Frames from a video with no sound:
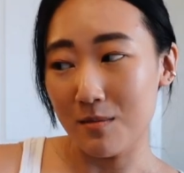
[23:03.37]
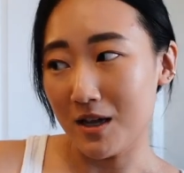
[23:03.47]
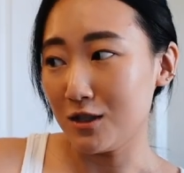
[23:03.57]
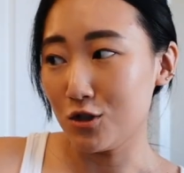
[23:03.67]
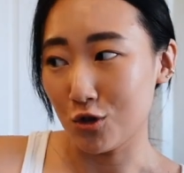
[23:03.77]

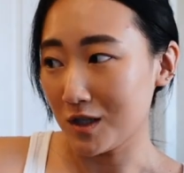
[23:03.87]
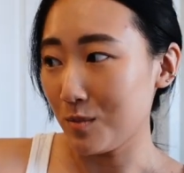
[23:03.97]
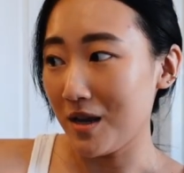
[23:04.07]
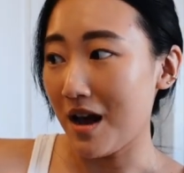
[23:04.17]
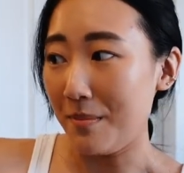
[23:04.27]
means, trust
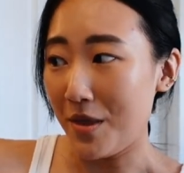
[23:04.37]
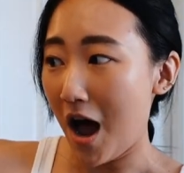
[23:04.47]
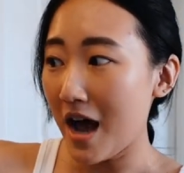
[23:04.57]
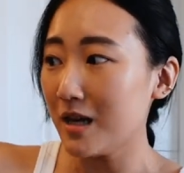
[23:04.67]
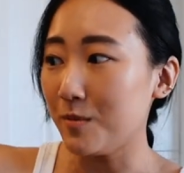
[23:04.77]
me, I'm
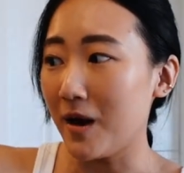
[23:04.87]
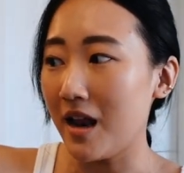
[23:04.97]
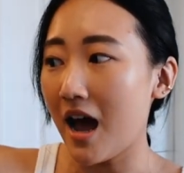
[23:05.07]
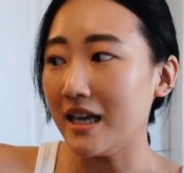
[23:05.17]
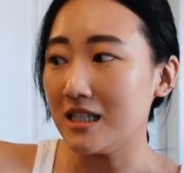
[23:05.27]
not,
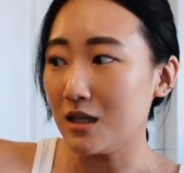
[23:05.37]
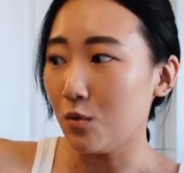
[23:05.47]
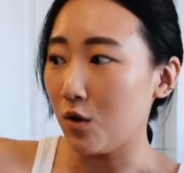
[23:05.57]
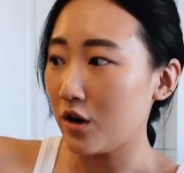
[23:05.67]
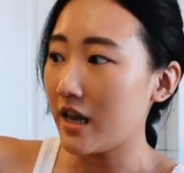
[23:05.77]
but I did
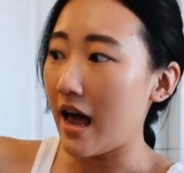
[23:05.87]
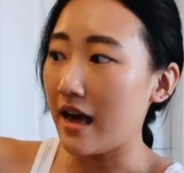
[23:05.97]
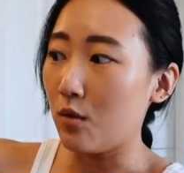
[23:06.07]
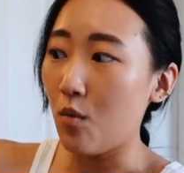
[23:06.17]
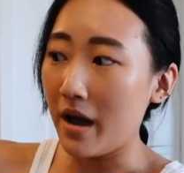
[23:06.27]
work
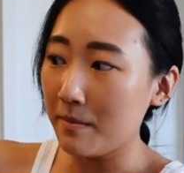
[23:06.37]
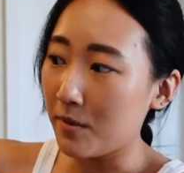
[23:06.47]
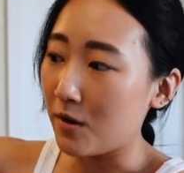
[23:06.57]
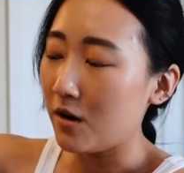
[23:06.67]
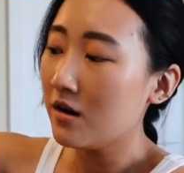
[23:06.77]
at a wine
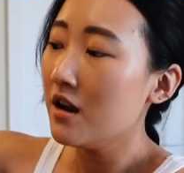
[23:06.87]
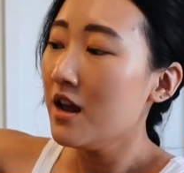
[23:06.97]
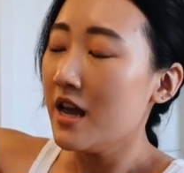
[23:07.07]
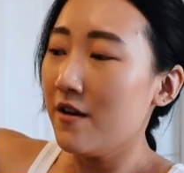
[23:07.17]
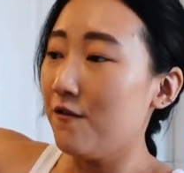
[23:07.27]
bar
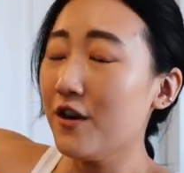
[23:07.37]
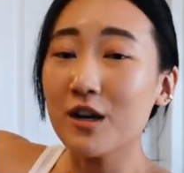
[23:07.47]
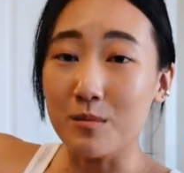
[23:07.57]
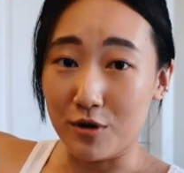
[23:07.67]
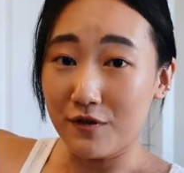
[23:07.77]

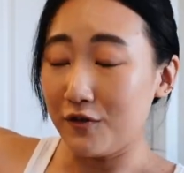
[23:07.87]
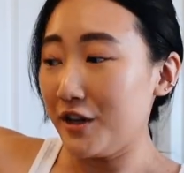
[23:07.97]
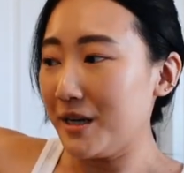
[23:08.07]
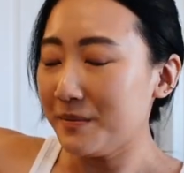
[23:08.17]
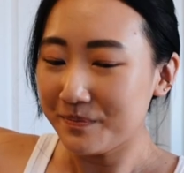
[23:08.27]
very
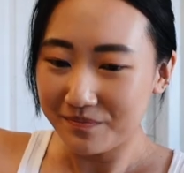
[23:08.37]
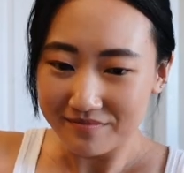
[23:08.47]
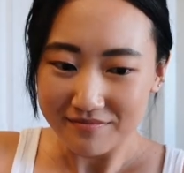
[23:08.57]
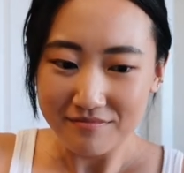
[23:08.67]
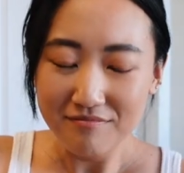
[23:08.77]
briefly
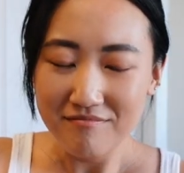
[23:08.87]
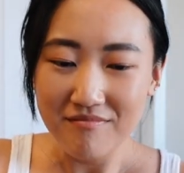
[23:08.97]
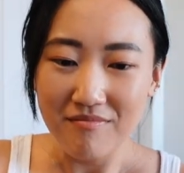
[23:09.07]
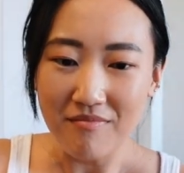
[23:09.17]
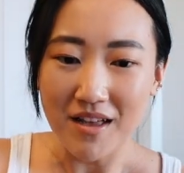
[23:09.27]

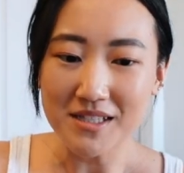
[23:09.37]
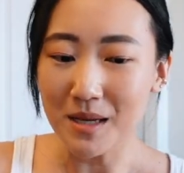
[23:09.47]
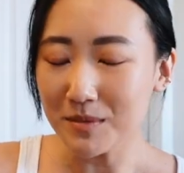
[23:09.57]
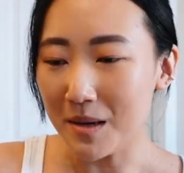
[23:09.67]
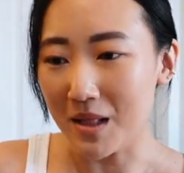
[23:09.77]

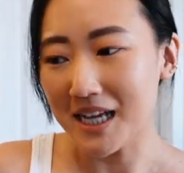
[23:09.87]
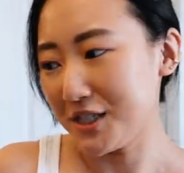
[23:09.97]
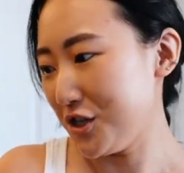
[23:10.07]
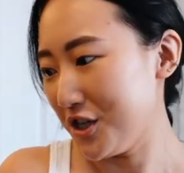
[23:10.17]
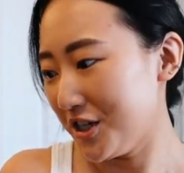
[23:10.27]
sometime
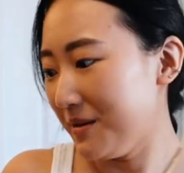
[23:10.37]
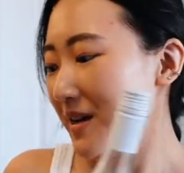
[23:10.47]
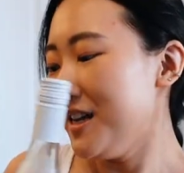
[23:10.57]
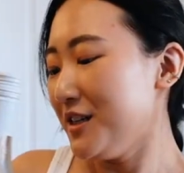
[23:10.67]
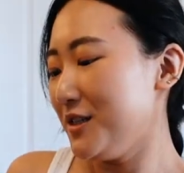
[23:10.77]
last year.
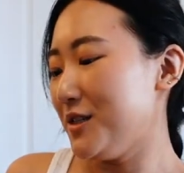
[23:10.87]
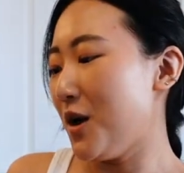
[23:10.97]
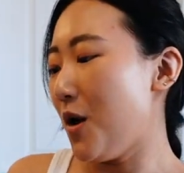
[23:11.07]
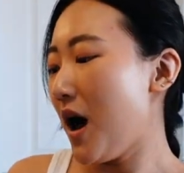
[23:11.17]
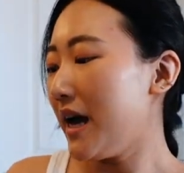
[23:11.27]
So
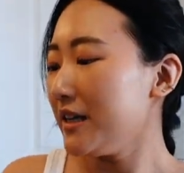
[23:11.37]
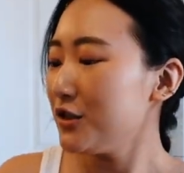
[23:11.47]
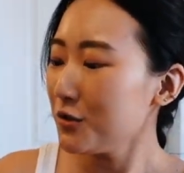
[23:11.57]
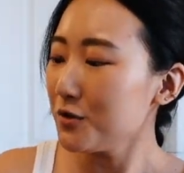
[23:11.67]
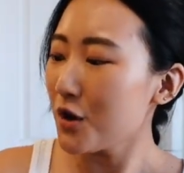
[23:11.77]
I
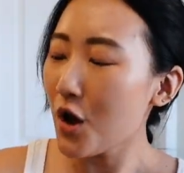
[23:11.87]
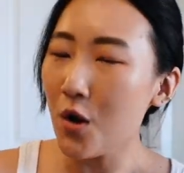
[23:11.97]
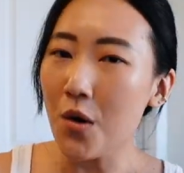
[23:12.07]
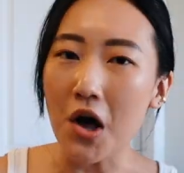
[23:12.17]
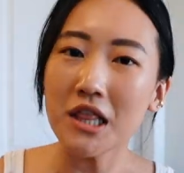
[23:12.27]
do
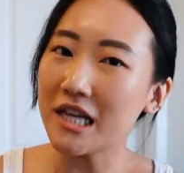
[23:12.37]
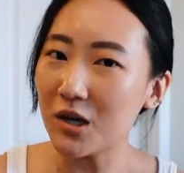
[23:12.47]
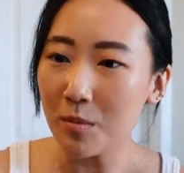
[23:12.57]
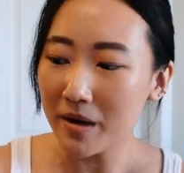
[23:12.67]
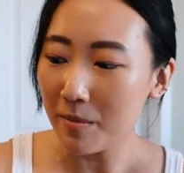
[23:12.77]
know a
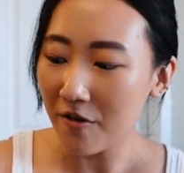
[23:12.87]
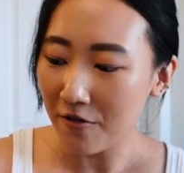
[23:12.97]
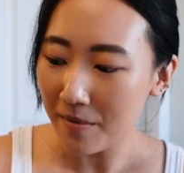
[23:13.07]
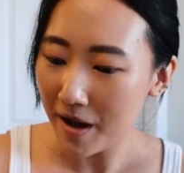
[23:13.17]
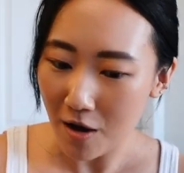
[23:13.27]
little bit
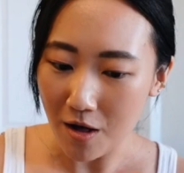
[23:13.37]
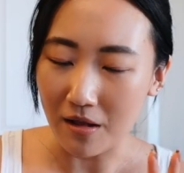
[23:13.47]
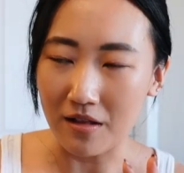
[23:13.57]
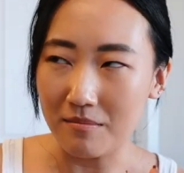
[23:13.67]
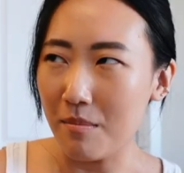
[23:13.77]
about,
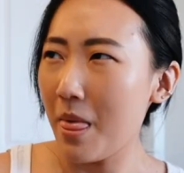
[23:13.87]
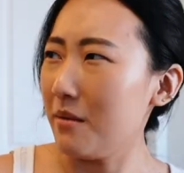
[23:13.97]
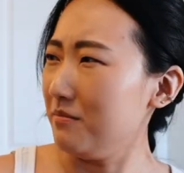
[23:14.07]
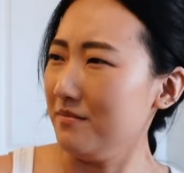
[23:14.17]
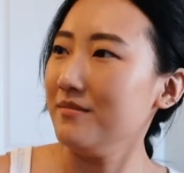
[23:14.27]
uh,
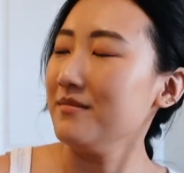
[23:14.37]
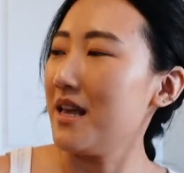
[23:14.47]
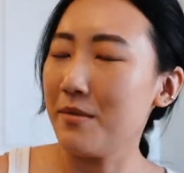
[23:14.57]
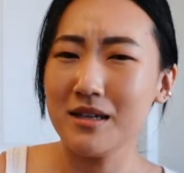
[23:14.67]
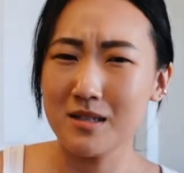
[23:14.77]

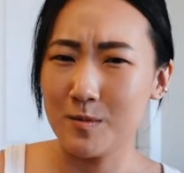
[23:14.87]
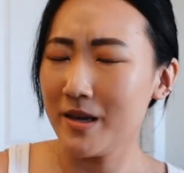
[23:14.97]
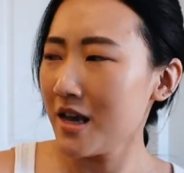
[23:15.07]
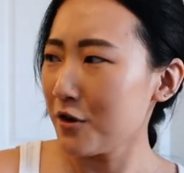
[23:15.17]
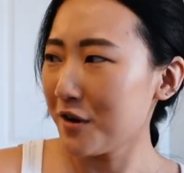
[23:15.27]
am I
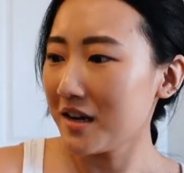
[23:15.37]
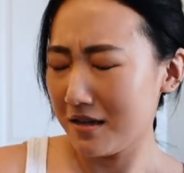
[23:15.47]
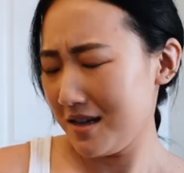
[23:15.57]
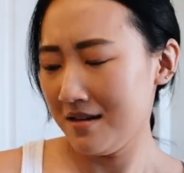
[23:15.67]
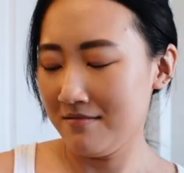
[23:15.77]
speaking
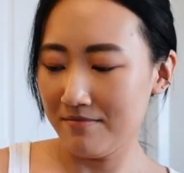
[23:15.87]
correctly?